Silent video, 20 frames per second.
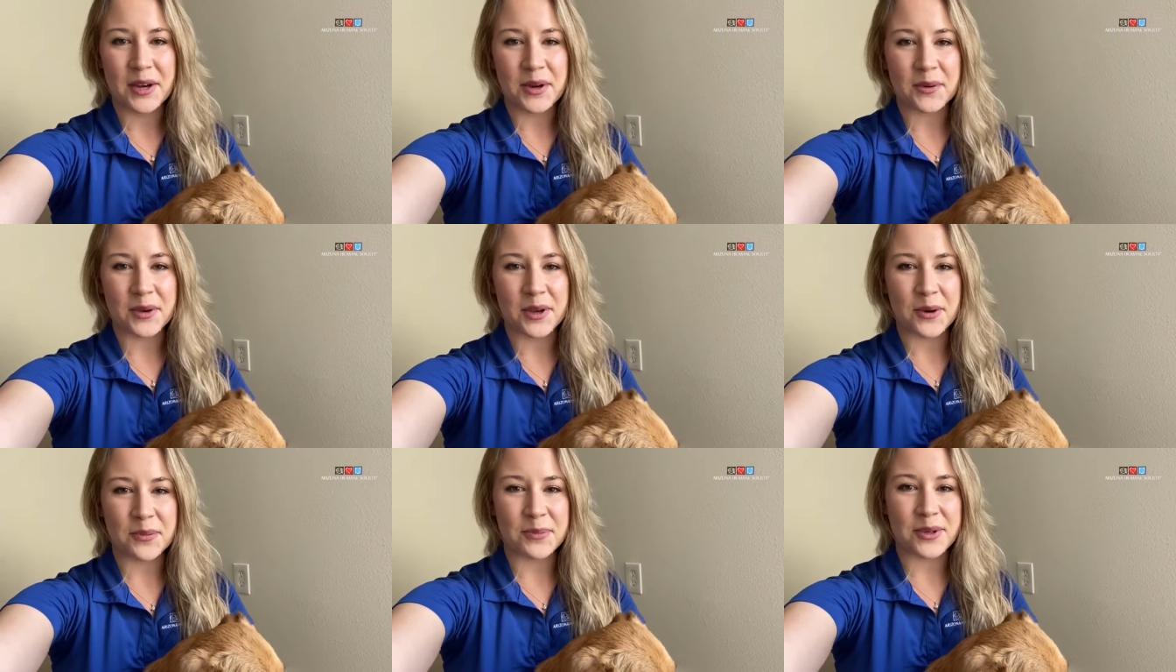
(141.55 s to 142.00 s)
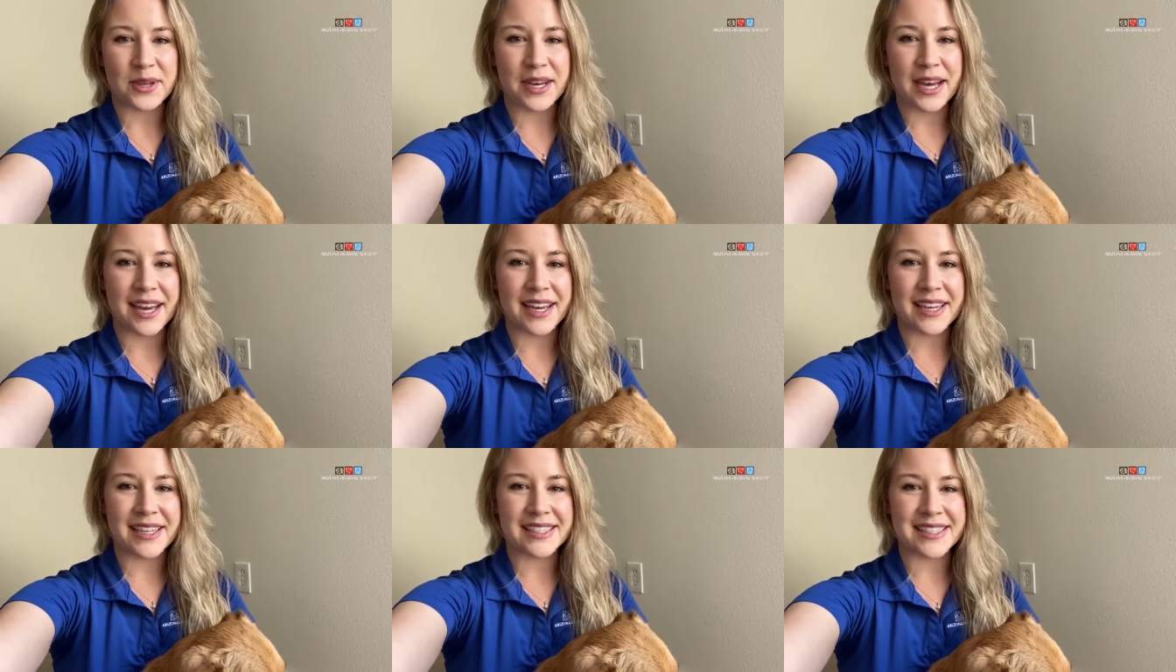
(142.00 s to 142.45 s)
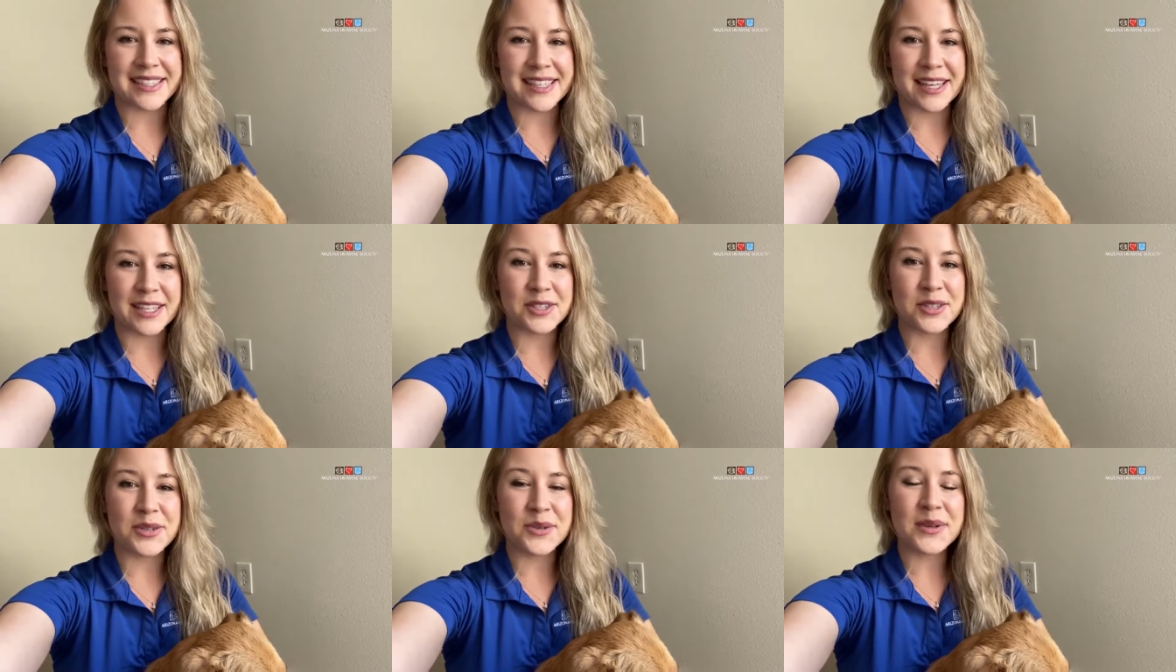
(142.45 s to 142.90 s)
We hope you guys
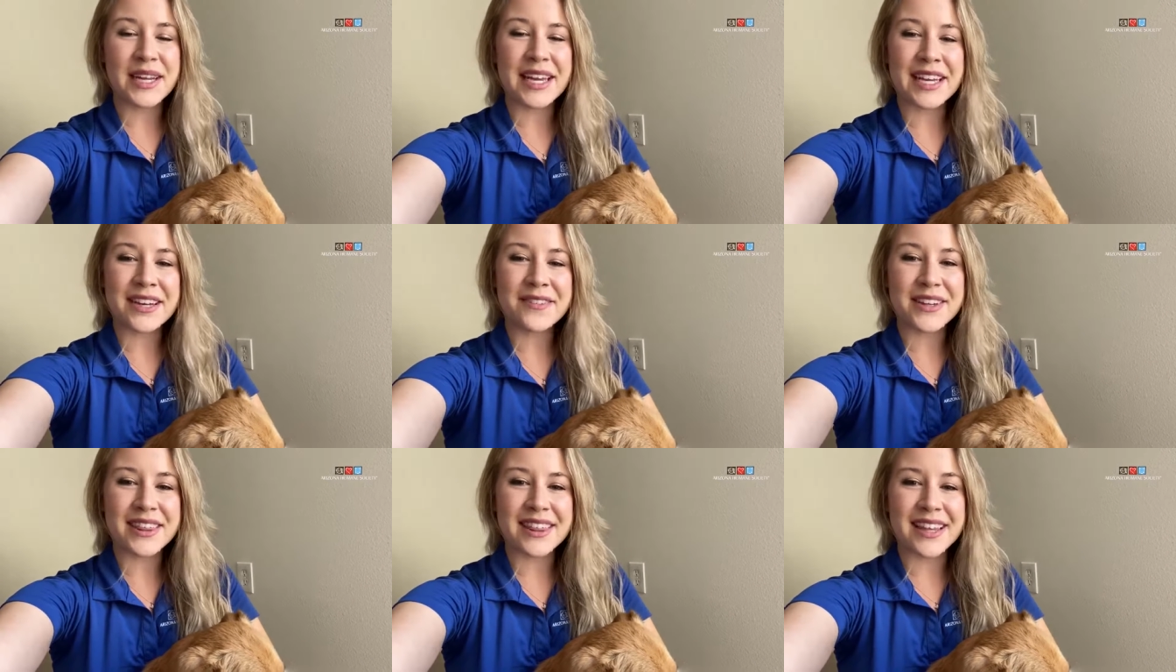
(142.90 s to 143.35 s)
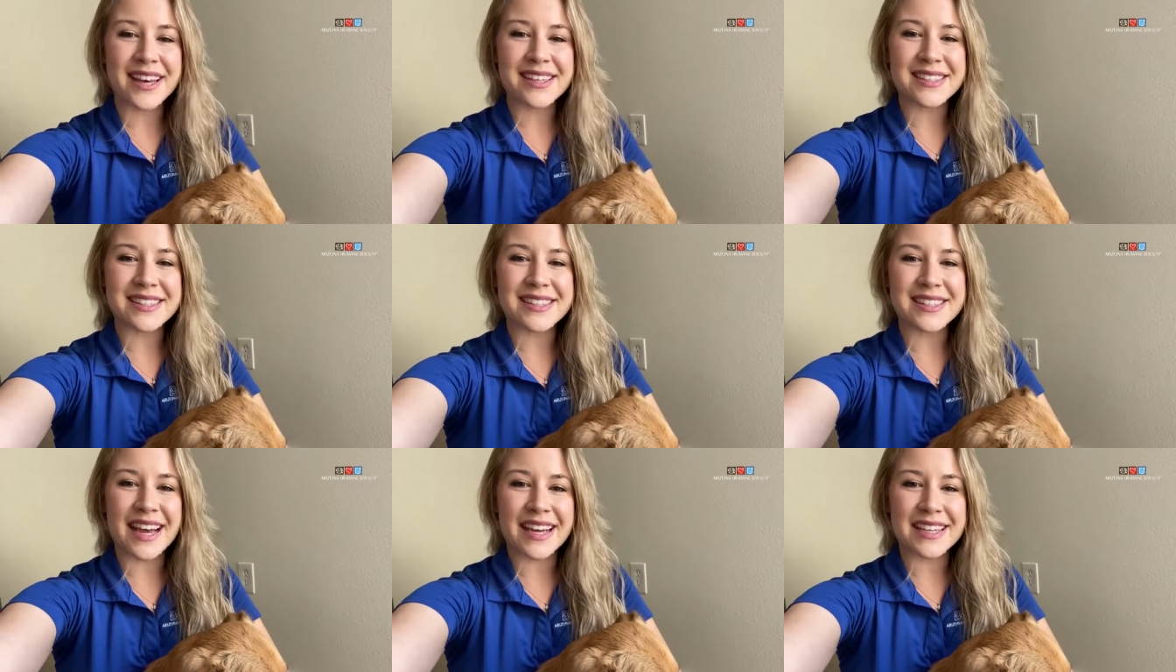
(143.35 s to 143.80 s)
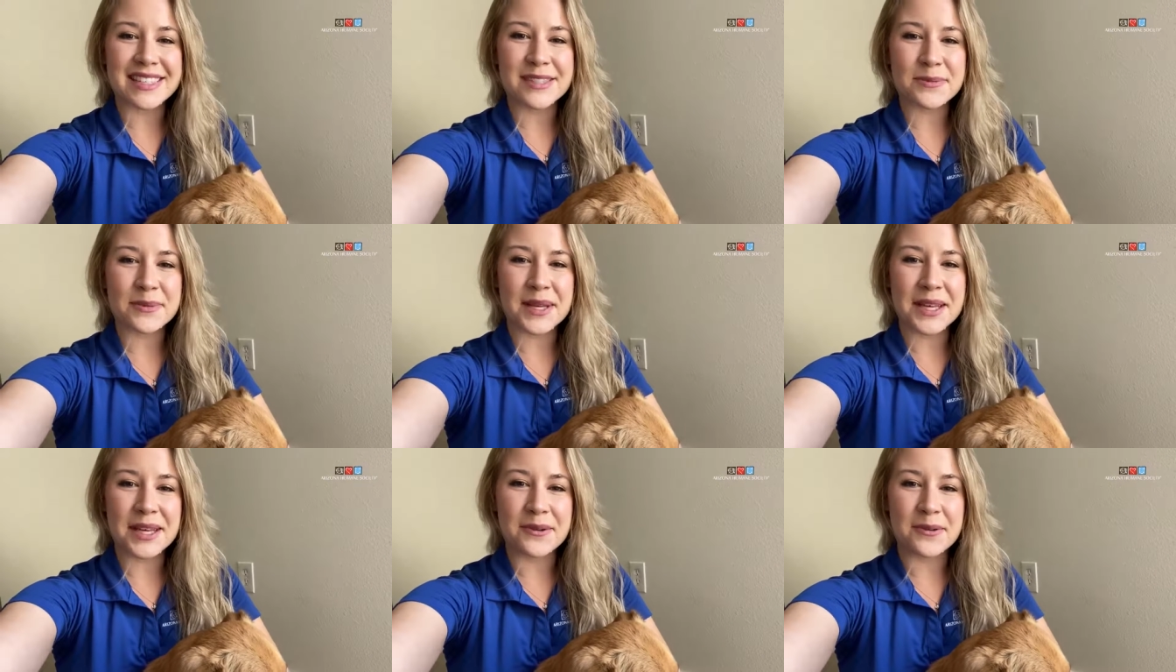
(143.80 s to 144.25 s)
tune in with us next
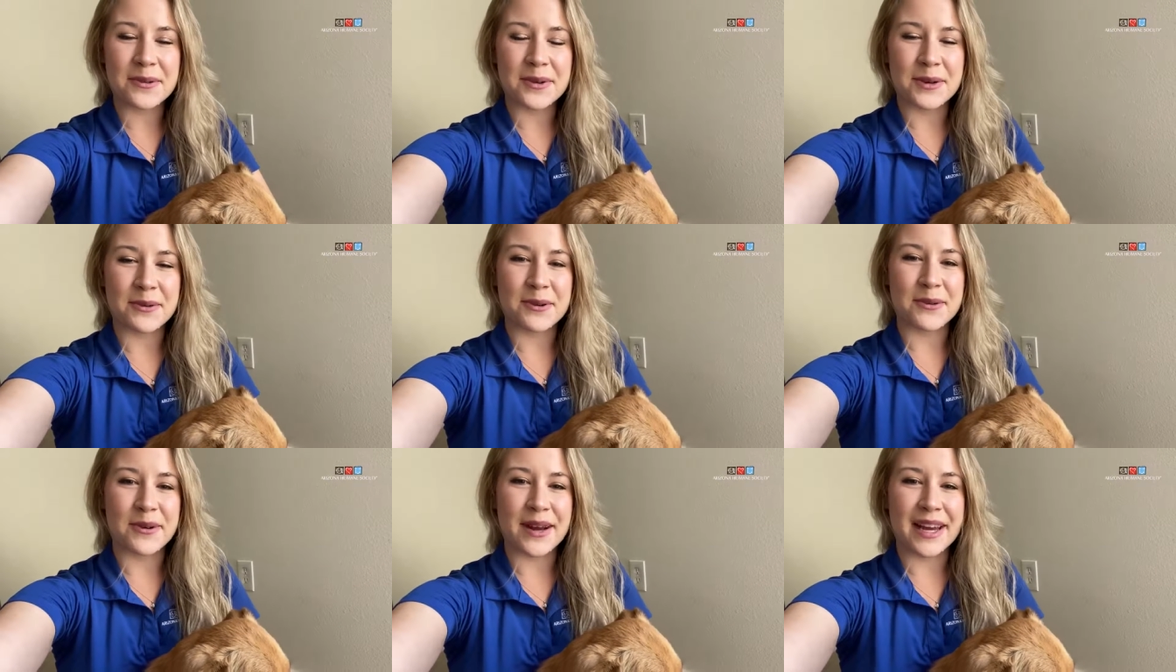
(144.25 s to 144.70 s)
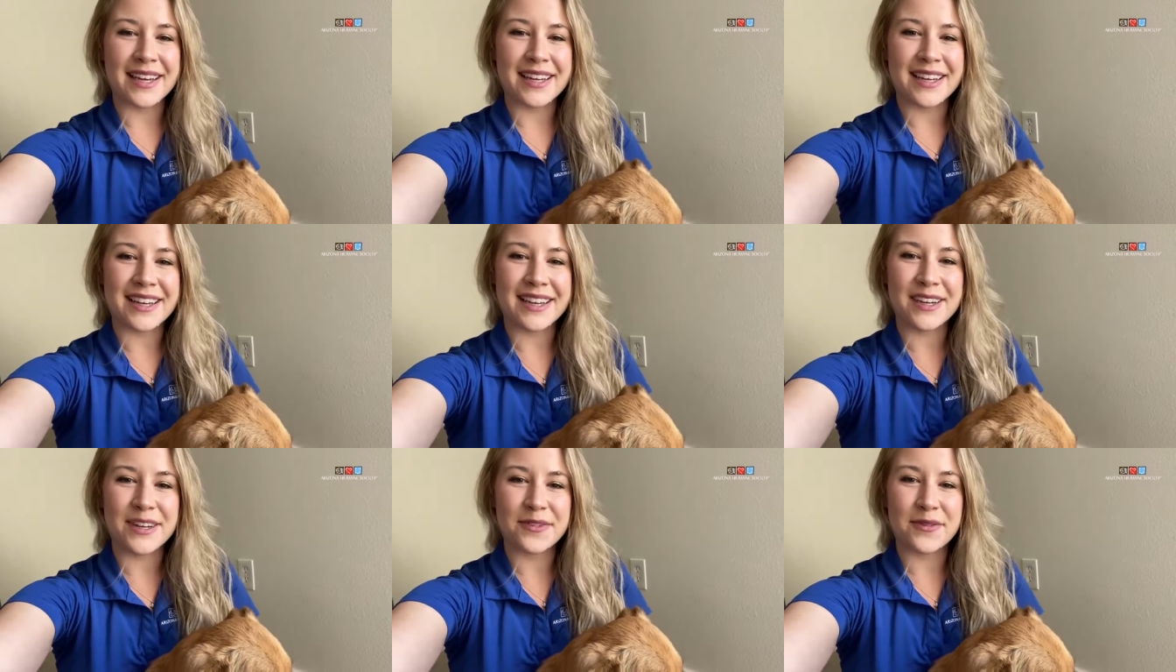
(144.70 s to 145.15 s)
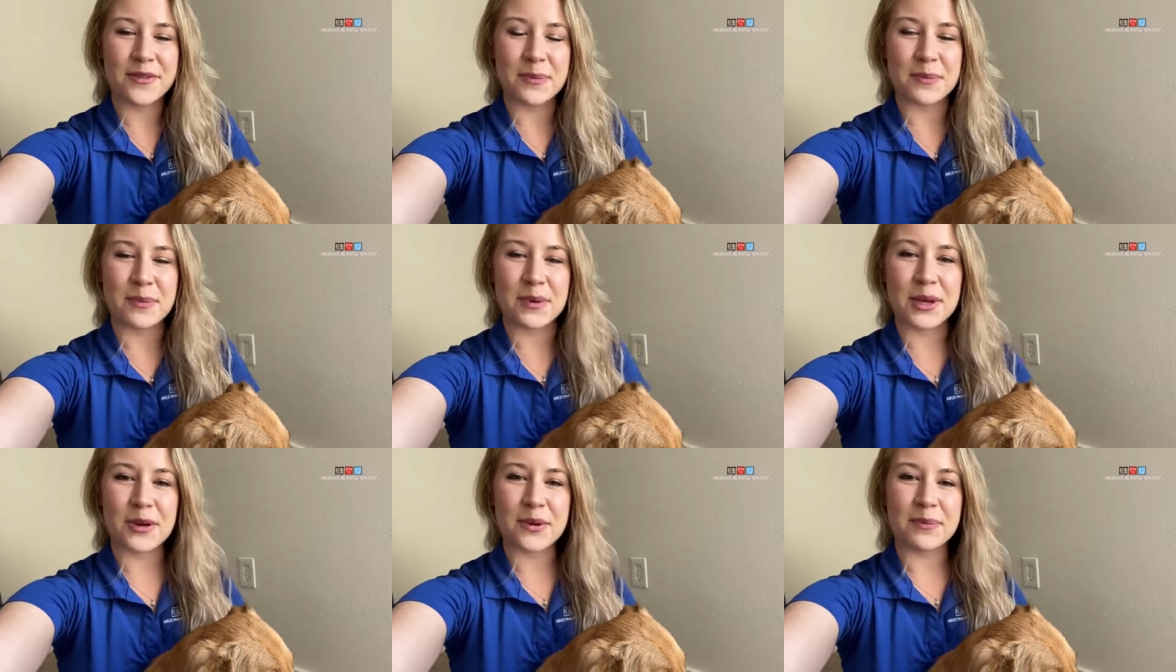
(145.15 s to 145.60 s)
week when we're right here for
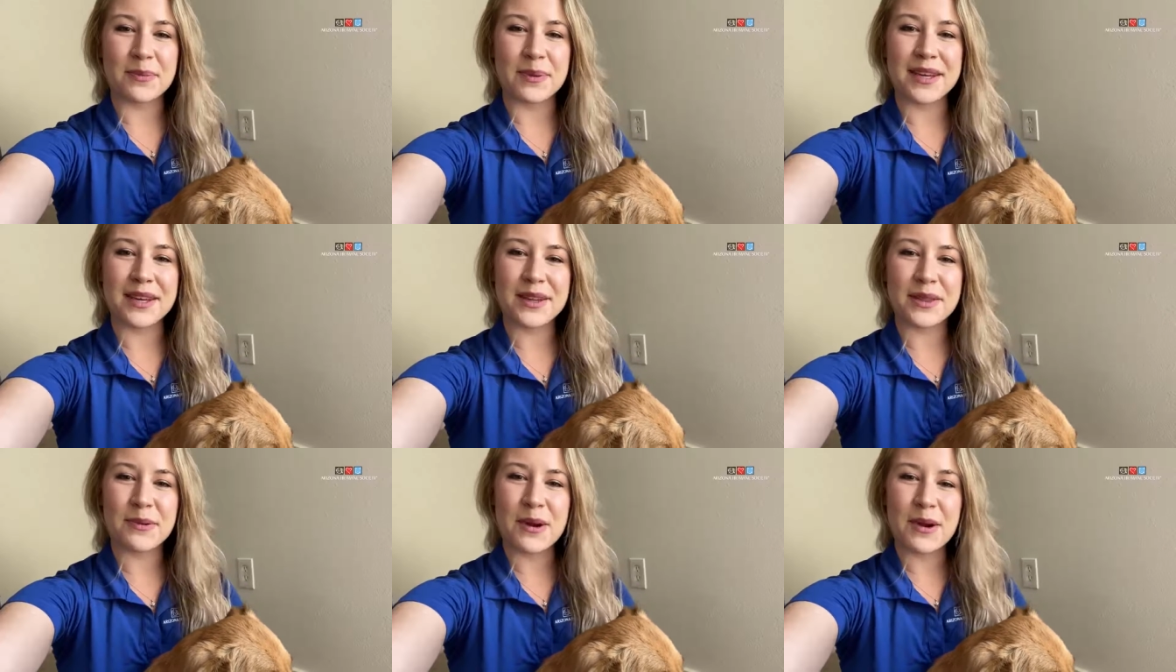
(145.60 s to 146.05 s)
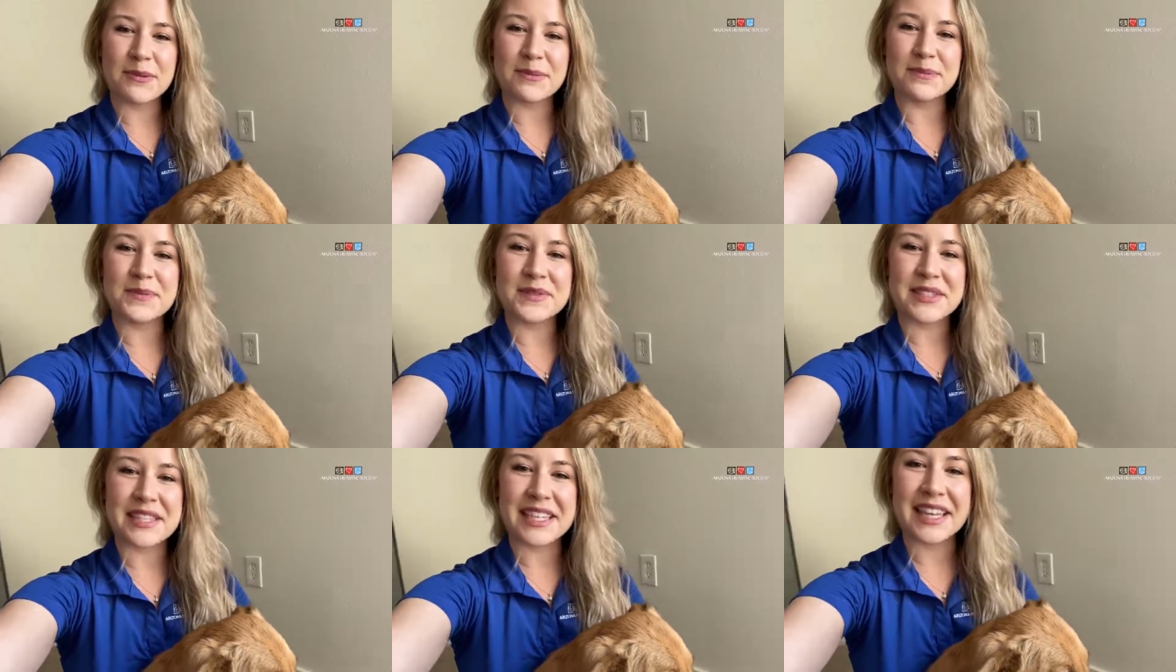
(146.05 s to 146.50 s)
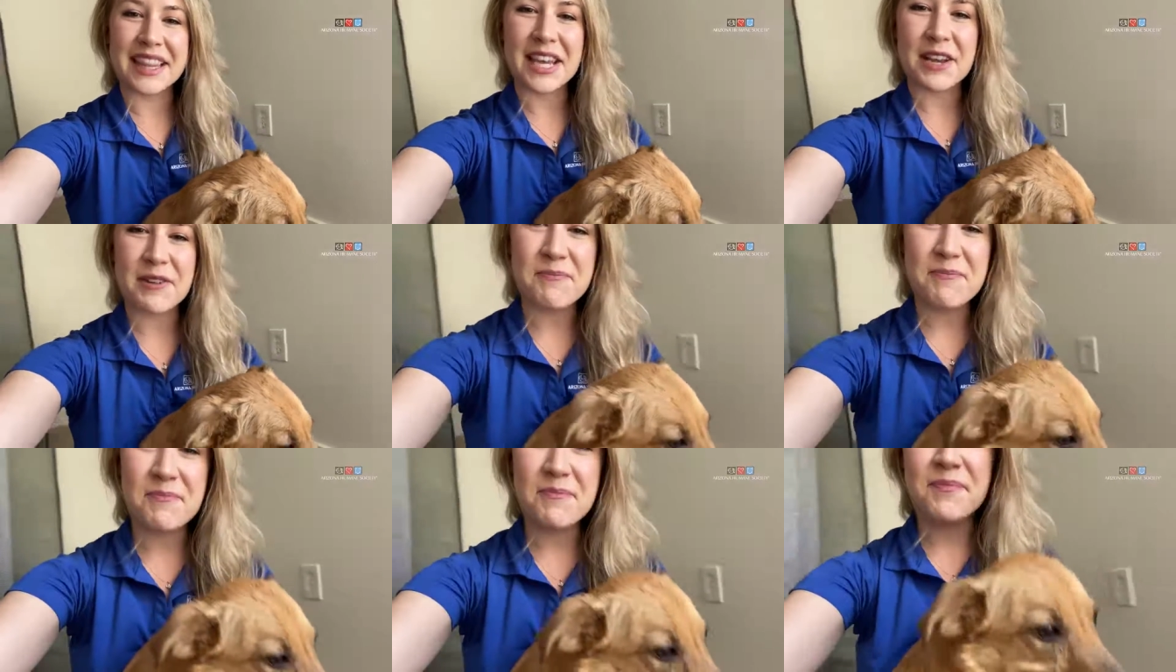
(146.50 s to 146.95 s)
POP on the Road. See you
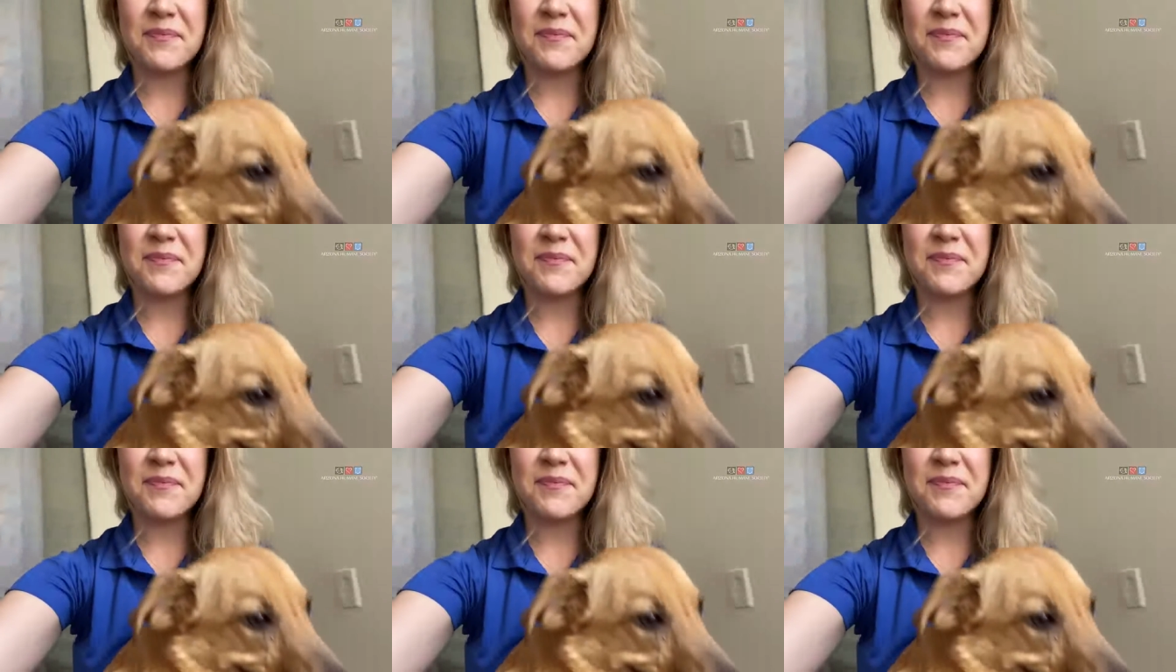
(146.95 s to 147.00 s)
then.